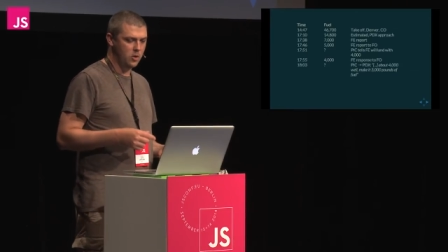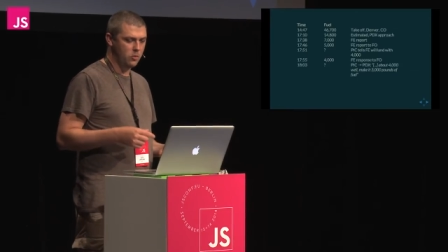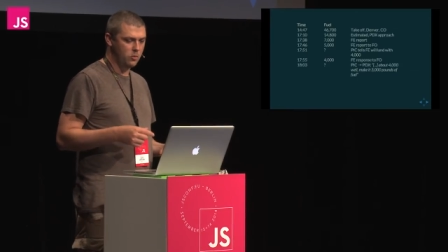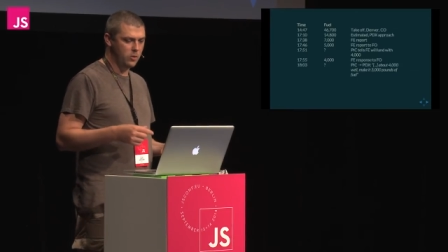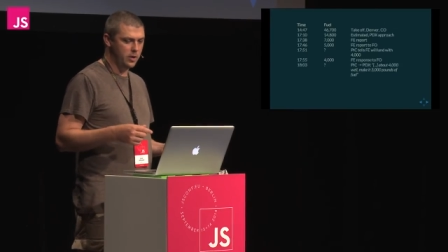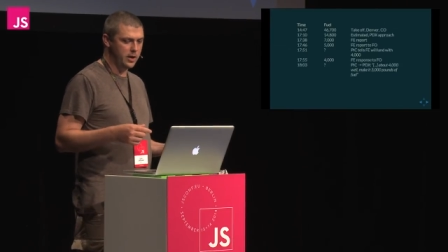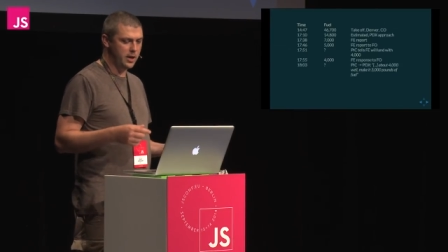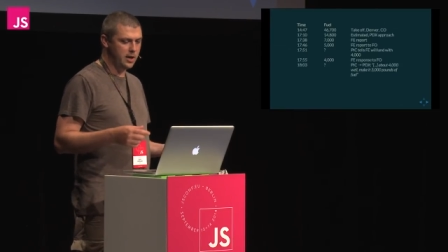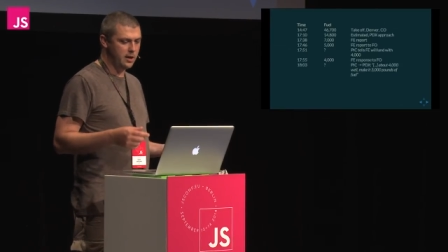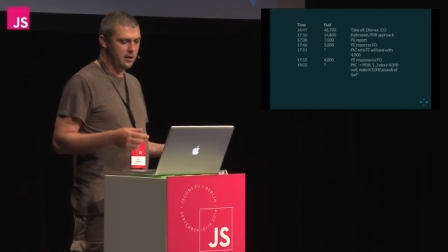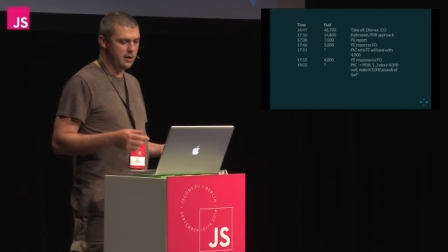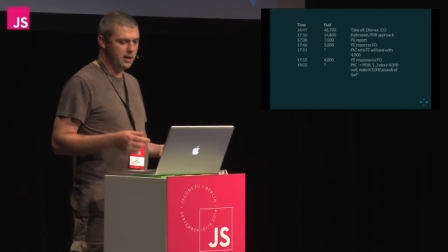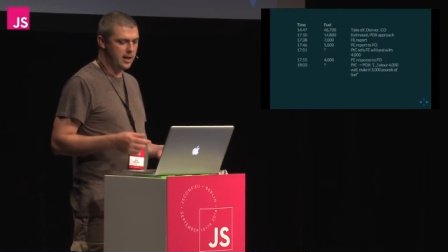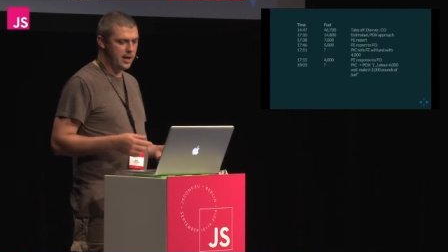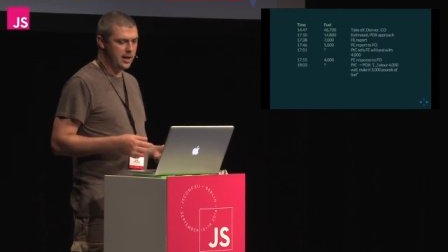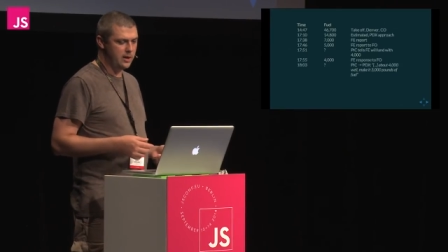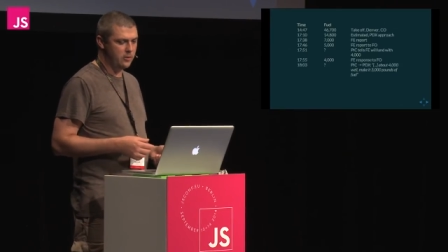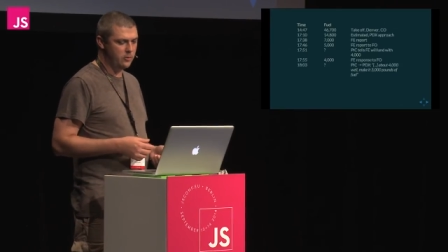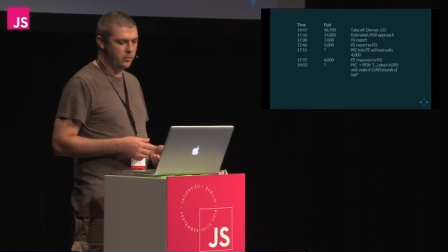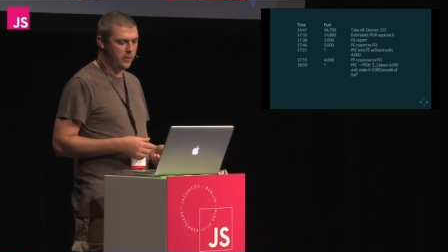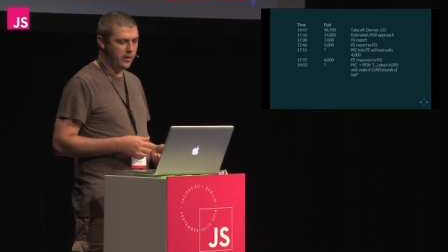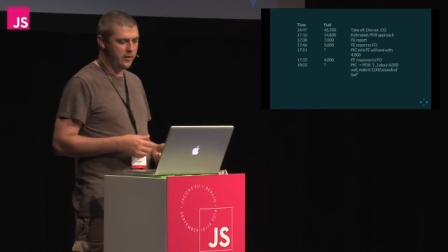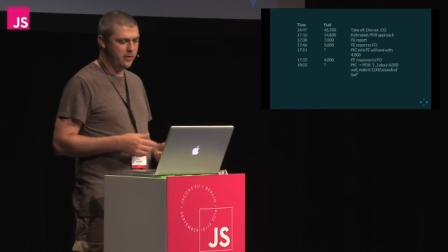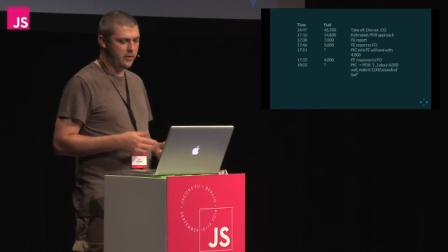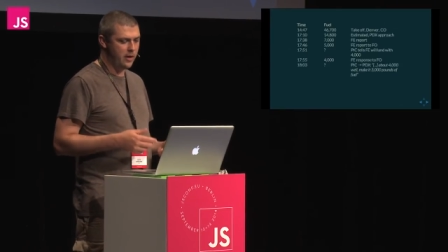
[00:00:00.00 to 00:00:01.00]
we're going to
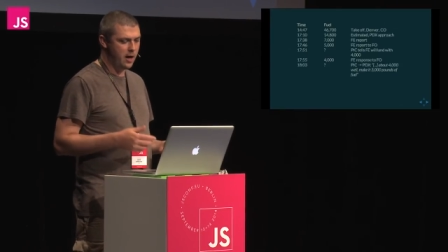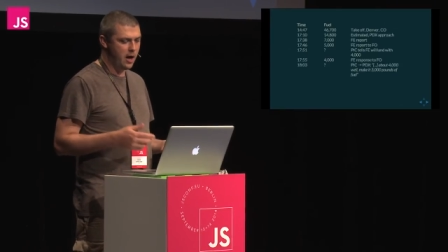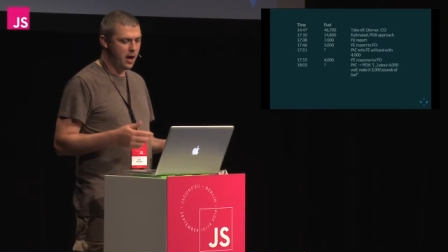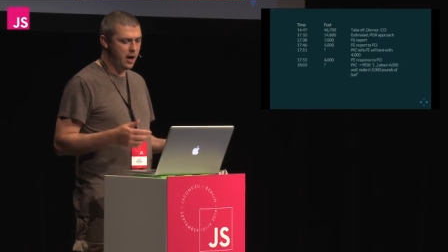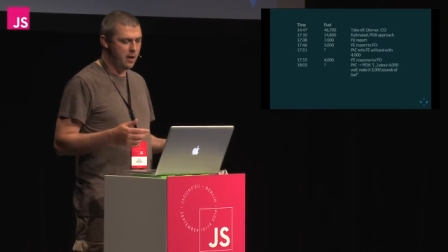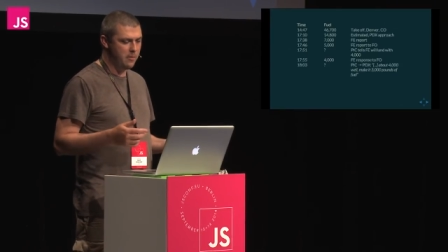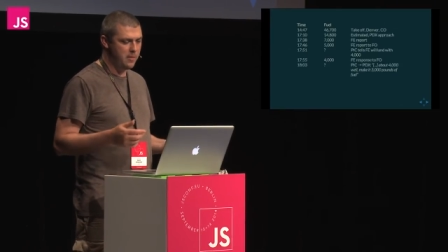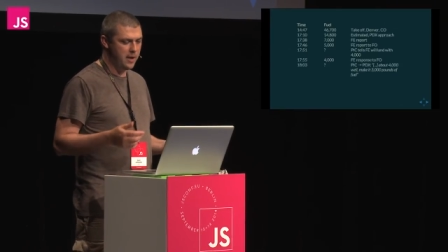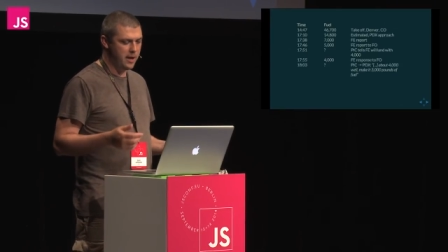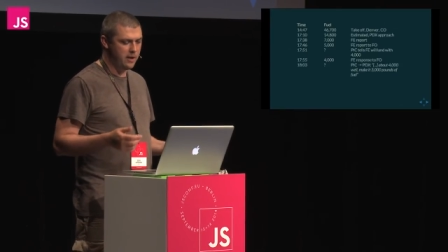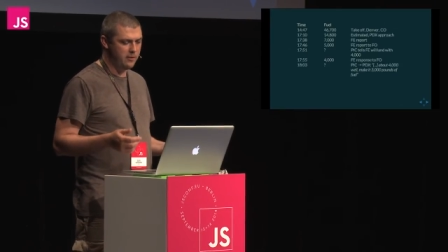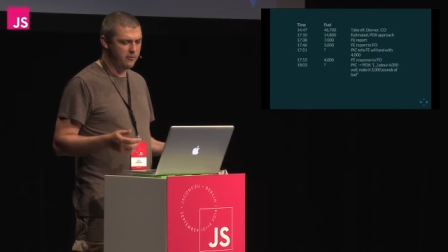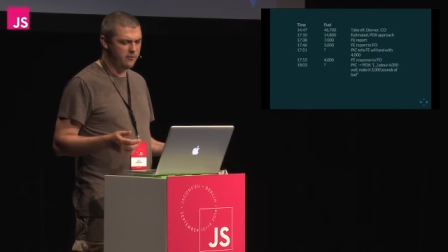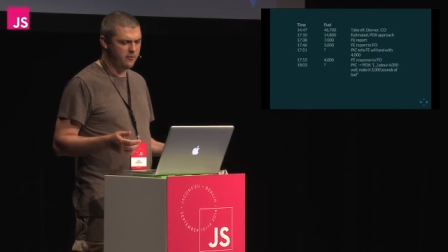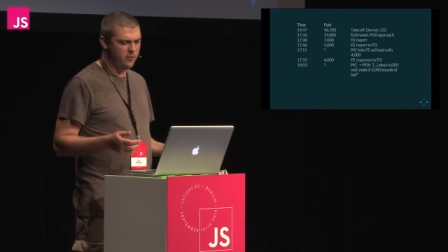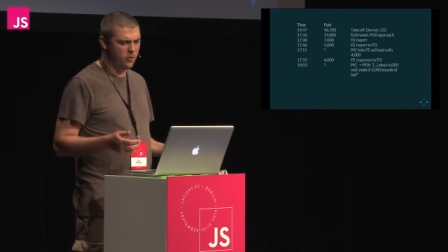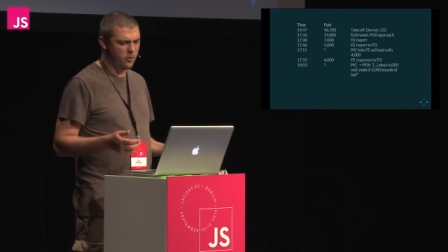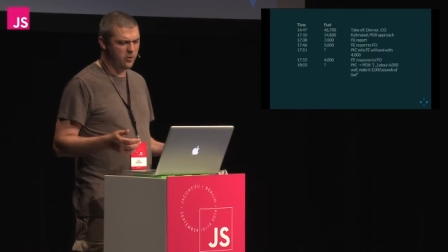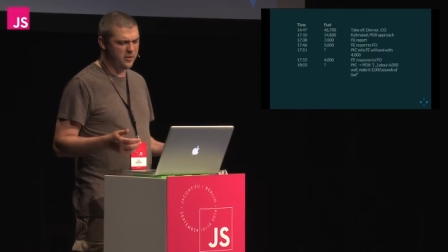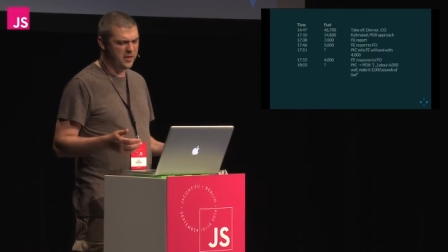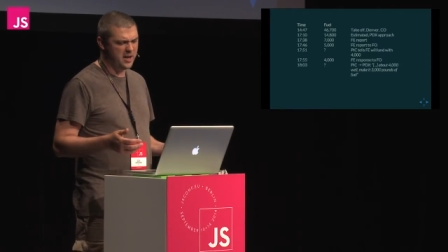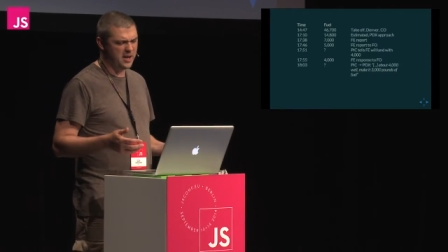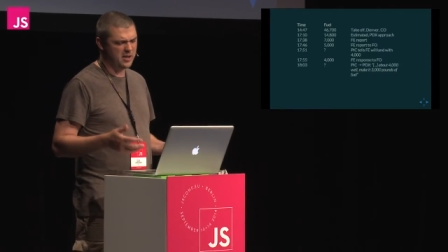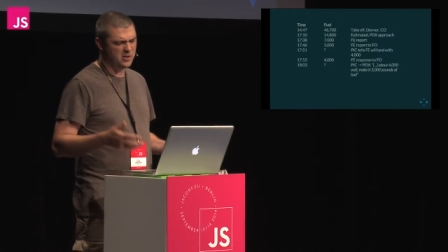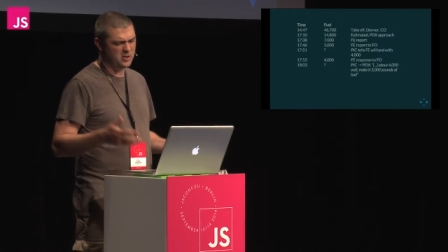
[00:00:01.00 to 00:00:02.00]
land with about
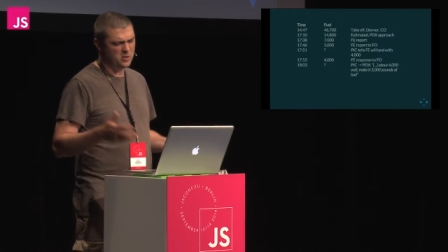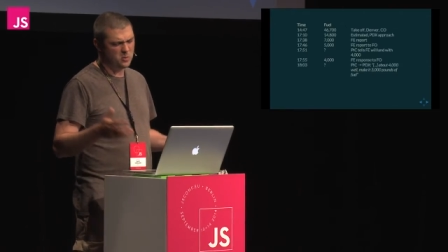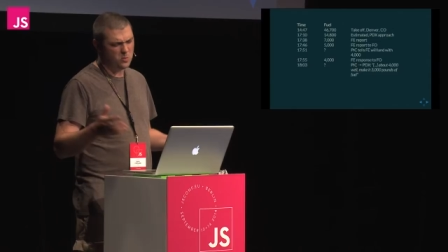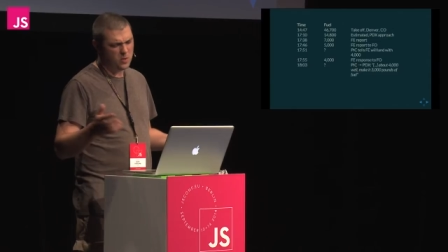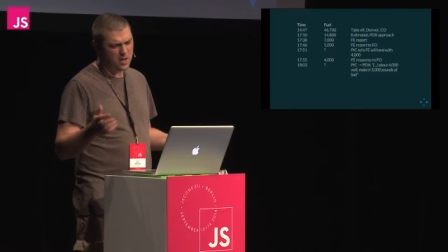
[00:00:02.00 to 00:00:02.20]
4,000,